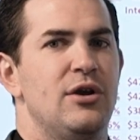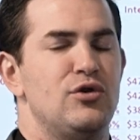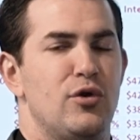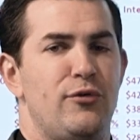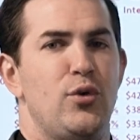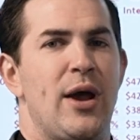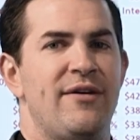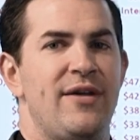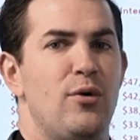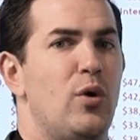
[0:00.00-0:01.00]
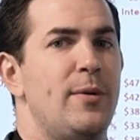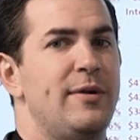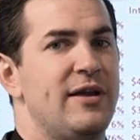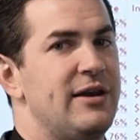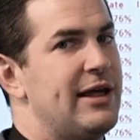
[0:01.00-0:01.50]
So if you have a $1
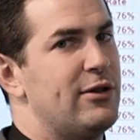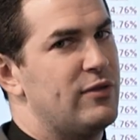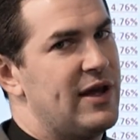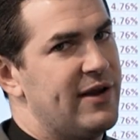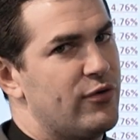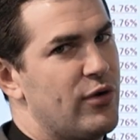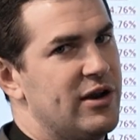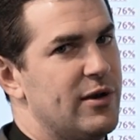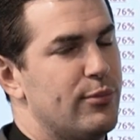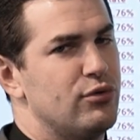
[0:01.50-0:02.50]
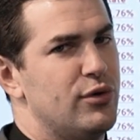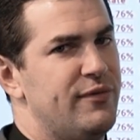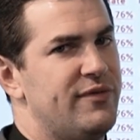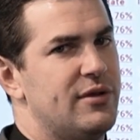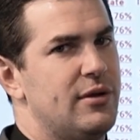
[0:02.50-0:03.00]
million line of credit
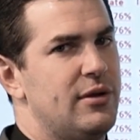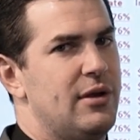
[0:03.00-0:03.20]
approved